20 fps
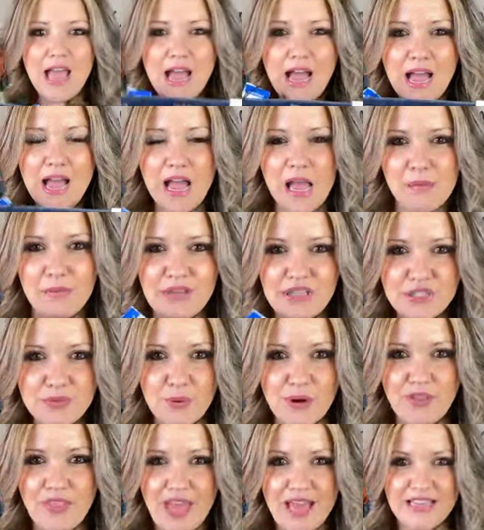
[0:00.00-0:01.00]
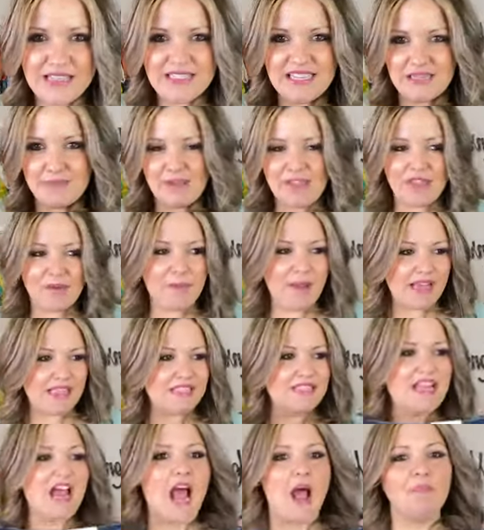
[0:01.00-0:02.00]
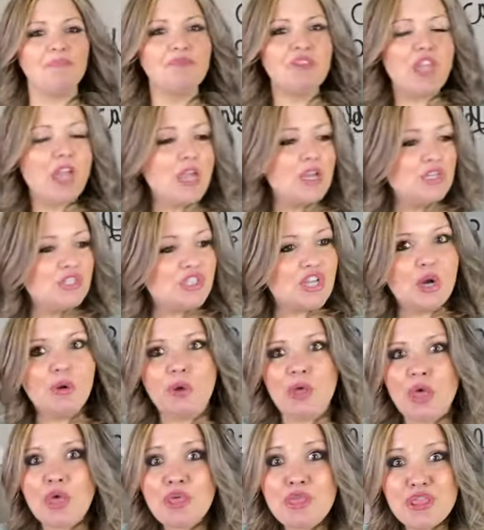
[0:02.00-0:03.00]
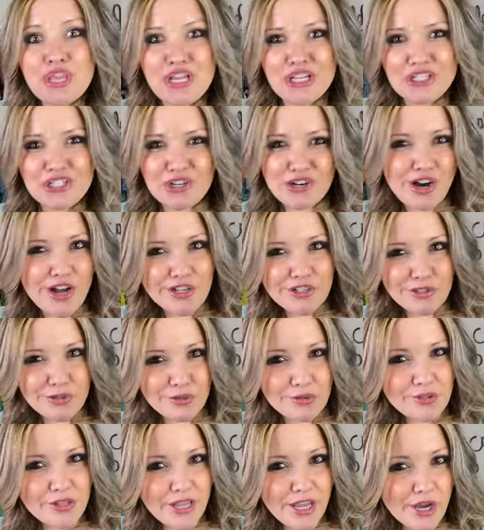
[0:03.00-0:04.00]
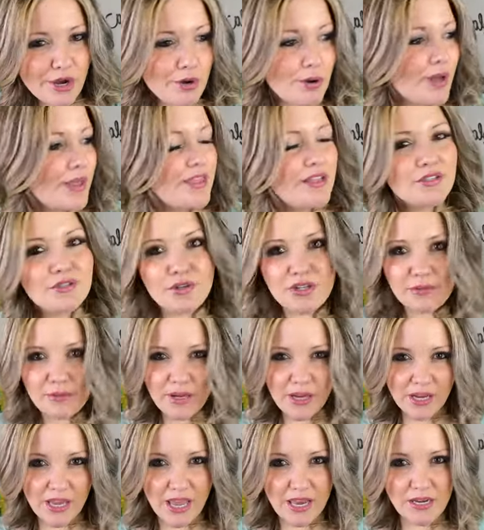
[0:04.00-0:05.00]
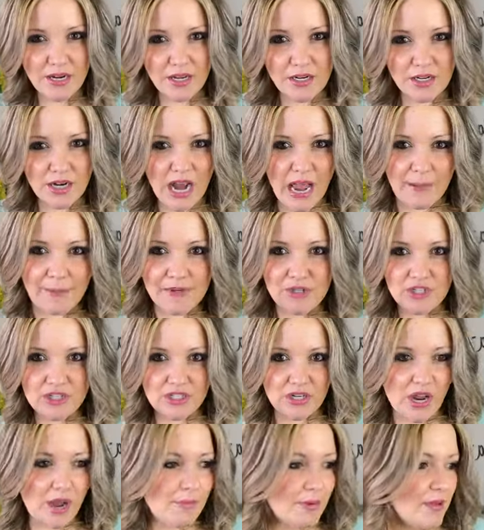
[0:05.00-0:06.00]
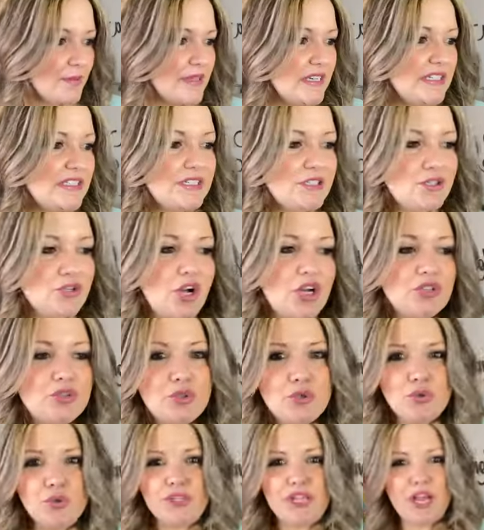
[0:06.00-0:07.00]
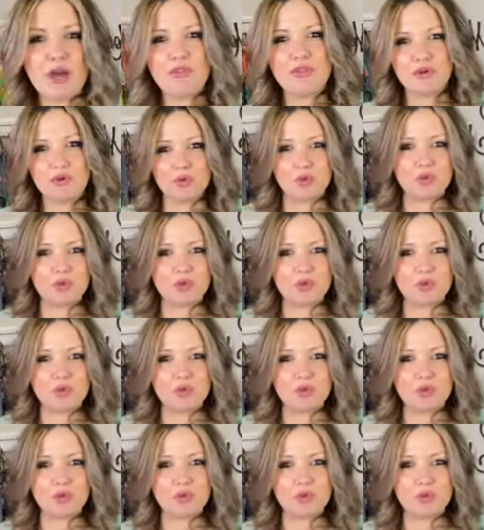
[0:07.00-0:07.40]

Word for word: um, is where that is going to be the best app. So these are called Coolio. These are going to be again on our app in just a couple of minutes. These are called Coolio. They're